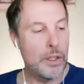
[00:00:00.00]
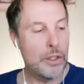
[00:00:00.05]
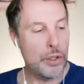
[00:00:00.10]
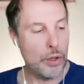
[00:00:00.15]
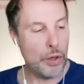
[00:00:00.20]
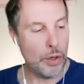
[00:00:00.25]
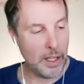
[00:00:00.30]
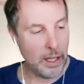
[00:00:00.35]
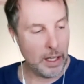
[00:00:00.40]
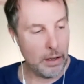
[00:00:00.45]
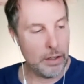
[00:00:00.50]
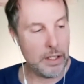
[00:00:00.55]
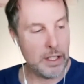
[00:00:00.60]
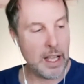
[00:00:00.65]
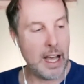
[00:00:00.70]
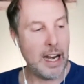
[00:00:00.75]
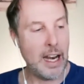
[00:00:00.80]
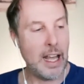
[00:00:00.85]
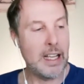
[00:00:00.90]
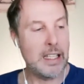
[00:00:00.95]
triggers
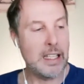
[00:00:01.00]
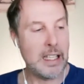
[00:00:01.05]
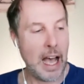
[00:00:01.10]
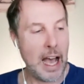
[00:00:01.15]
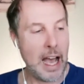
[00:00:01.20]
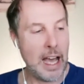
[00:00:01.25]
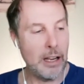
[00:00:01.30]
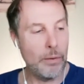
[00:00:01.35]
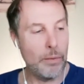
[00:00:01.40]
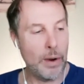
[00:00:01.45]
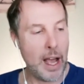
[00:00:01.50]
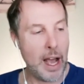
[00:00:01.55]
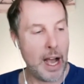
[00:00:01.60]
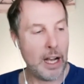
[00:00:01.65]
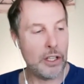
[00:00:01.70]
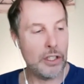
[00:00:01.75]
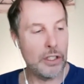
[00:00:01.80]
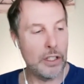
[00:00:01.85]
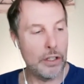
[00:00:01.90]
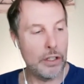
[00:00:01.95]
that anxiety
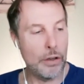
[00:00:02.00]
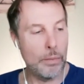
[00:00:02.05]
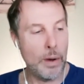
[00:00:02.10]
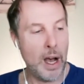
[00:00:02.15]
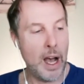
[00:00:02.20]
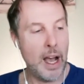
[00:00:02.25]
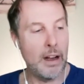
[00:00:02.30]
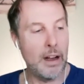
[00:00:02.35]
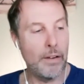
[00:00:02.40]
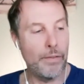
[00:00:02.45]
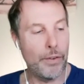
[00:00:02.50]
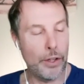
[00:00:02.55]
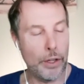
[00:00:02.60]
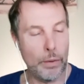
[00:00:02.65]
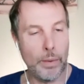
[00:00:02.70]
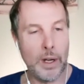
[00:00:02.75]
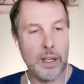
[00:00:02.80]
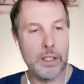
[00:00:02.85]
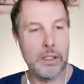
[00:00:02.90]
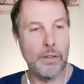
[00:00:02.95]
reaction in your mind for the
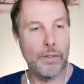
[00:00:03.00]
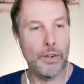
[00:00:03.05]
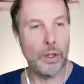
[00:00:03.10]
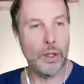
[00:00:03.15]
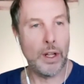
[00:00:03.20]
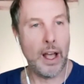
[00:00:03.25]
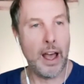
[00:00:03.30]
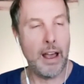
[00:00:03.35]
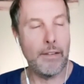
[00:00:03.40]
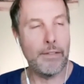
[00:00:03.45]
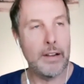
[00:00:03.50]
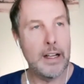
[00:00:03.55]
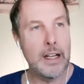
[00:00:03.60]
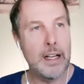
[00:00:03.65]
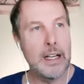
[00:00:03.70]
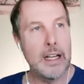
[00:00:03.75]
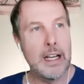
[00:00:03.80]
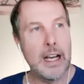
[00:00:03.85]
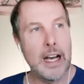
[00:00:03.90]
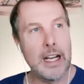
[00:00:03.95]
rest of your life
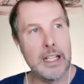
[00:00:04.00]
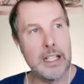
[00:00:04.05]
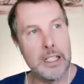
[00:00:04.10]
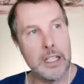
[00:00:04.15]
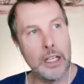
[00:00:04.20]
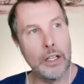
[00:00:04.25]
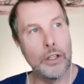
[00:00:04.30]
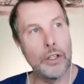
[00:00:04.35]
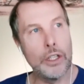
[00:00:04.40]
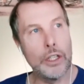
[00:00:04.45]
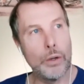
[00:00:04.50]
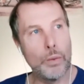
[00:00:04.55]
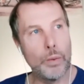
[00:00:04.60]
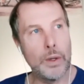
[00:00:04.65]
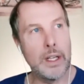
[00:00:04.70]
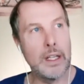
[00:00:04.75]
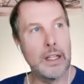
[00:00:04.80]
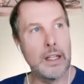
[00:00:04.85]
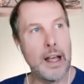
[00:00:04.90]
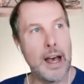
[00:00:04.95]
until you
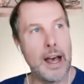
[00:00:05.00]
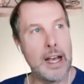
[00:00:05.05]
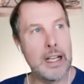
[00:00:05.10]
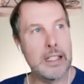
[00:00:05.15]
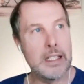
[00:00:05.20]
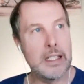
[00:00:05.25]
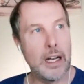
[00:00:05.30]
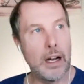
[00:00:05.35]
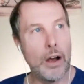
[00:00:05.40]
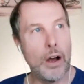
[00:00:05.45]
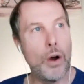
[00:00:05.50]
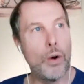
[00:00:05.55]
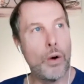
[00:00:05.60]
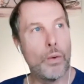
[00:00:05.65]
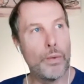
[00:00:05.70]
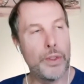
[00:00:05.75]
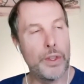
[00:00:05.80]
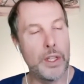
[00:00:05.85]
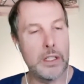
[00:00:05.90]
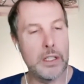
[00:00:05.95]
realize that
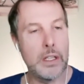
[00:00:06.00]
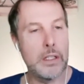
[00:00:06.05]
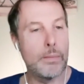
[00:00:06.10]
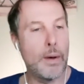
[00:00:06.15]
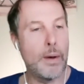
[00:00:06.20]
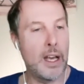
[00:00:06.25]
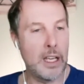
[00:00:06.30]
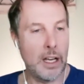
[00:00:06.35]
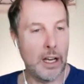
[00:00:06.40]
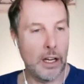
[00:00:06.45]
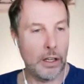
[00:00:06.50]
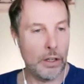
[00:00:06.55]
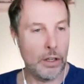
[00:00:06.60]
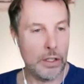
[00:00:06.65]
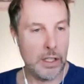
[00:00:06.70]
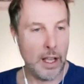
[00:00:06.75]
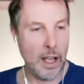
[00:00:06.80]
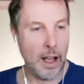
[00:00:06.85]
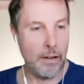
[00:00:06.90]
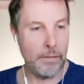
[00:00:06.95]
oh this is my younger
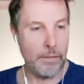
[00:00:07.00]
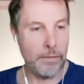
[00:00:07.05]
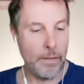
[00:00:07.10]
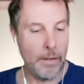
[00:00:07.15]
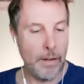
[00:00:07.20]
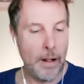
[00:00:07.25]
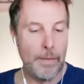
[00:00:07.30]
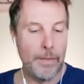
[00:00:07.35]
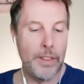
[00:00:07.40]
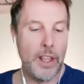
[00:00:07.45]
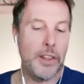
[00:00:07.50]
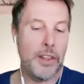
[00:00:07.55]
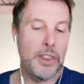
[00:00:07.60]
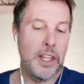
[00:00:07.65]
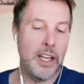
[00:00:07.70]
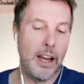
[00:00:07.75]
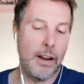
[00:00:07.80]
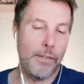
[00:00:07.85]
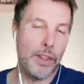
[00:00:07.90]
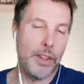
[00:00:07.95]
self not
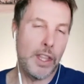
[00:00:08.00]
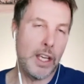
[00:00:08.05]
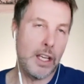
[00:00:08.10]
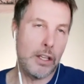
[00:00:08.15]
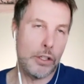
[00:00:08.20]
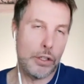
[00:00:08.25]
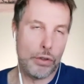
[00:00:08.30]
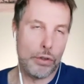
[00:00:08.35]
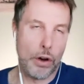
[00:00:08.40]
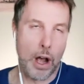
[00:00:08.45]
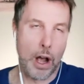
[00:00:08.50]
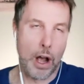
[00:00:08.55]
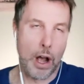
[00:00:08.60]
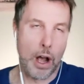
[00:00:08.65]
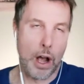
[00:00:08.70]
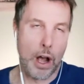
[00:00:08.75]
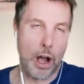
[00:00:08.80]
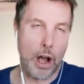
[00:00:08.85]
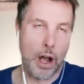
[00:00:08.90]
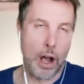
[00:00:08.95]
that everything is trauma
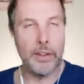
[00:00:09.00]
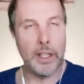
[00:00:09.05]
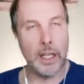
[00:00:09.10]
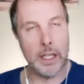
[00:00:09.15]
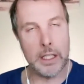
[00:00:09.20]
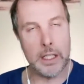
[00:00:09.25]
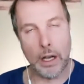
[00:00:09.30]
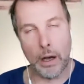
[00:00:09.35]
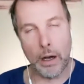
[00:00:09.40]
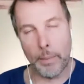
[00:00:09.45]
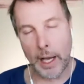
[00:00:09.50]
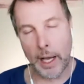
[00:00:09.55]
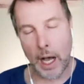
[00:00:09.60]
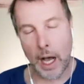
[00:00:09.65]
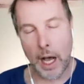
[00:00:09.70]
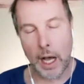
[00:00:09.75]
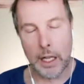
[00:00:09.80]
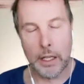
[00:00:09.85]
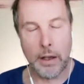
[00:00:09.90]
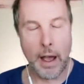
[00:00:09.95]
and everything is oh my
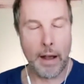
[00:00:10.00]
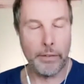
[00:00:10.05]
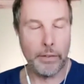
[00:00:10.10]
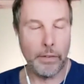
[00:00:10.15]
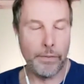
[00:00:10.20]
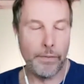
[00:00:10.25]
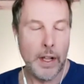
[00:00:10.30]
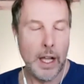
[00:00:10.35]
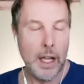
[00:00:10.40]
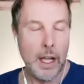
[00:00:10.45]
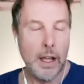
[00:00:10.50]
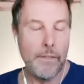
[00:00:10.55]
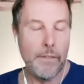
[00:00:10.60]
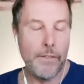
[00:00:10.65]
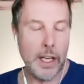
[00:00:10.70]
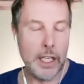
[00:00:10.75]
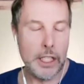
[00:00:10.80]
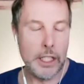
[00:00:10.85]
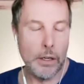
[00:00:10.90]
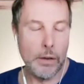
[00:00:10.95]
god you have to
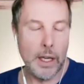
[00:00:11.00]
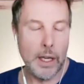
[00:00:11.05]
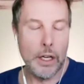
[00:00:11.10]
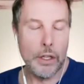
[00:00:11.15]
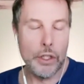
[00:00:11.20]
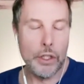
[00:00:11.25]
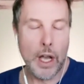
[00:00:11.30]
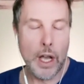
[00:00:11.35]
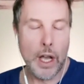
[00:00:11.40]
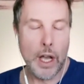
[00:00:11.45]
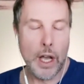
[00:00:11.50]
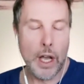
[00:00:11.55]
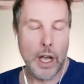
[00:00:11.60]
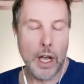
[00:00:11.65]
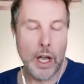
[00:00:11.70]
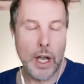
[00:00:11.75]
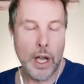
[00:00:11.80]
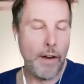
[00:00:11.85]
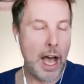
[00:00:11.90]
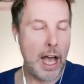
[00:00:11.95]
fix your inner
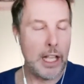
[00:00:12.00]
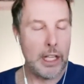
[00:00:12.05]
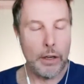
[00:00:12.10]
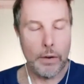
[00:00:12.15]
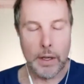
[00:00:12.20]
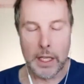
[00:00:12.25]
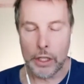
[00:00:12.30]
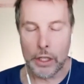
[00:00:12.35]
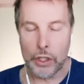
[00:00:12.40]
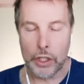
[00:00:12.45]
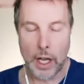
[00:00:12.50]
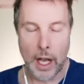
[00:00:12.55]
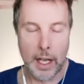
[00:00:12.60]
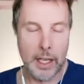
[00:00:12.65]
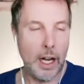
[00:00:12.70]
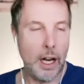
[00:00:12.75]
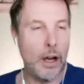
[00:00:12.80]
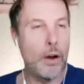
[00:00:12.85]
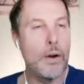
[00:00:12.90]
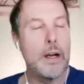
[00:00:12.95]
child find your inner child you
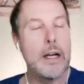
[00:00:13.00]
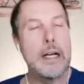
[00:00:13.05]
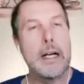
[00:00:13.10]
know